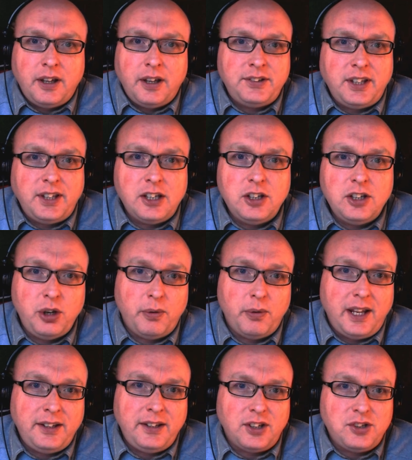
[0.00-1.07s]
a second
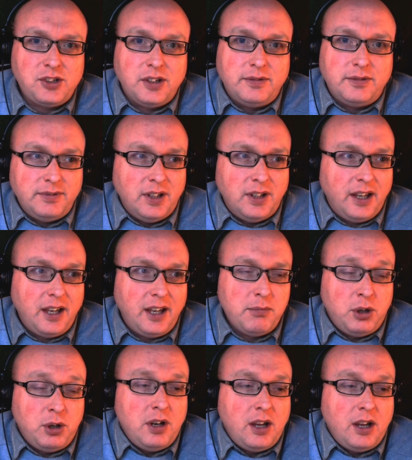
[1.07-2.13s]
Q&A session.
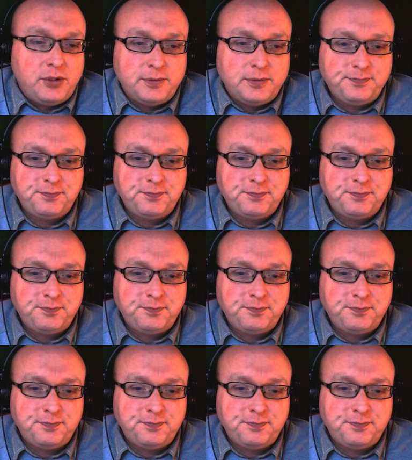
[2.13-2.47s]
Who knows?